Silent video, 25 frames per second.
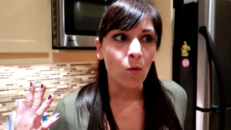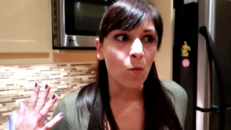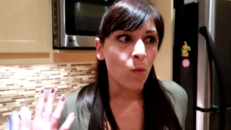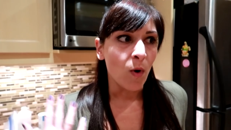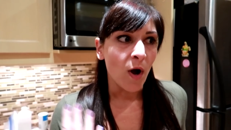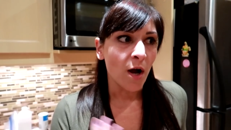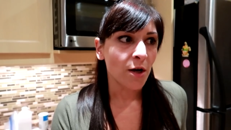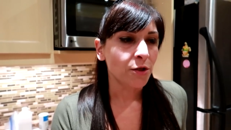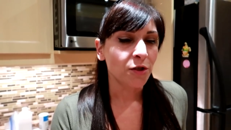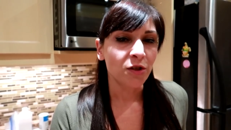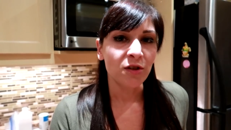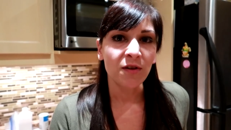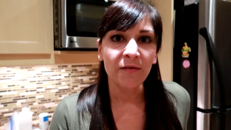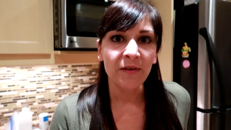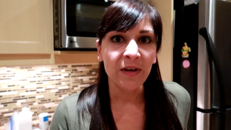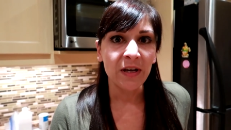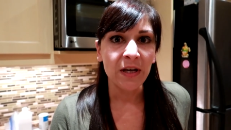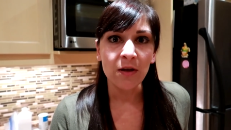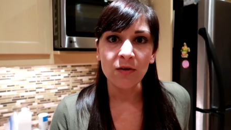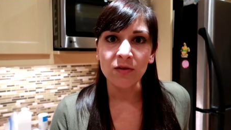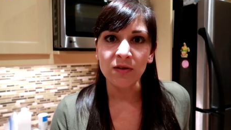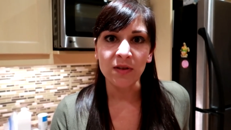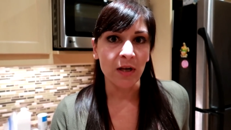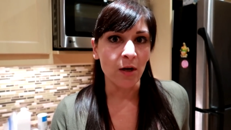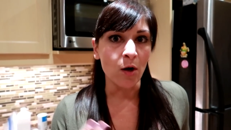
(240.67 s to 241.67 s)
watch the
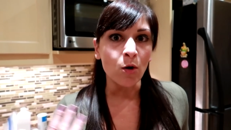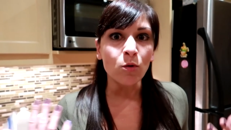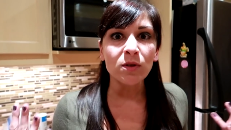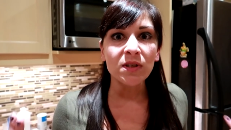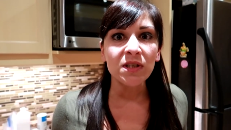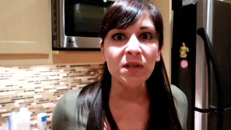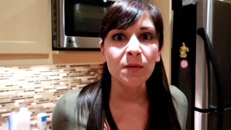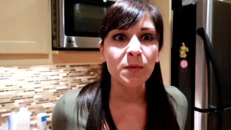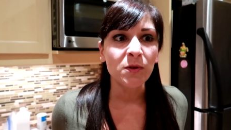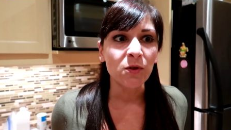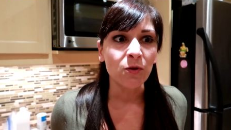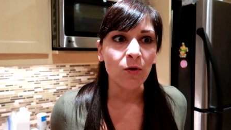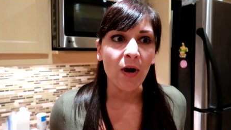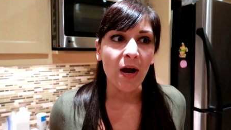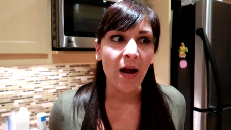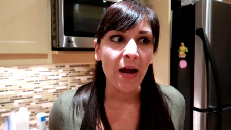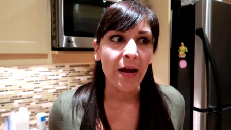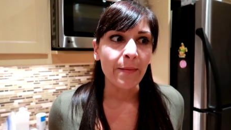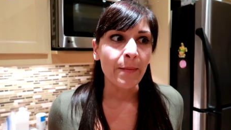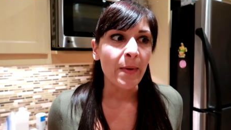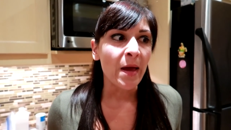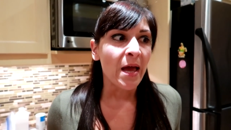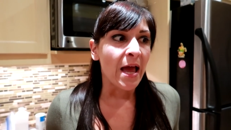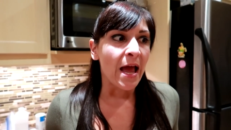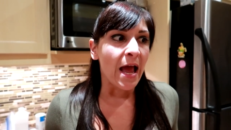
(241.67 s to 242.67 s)
videos, they don't
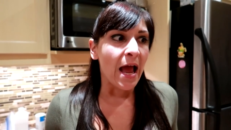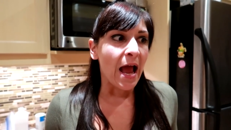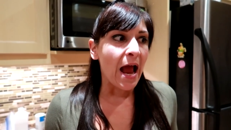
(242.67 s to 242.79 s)
subscribe,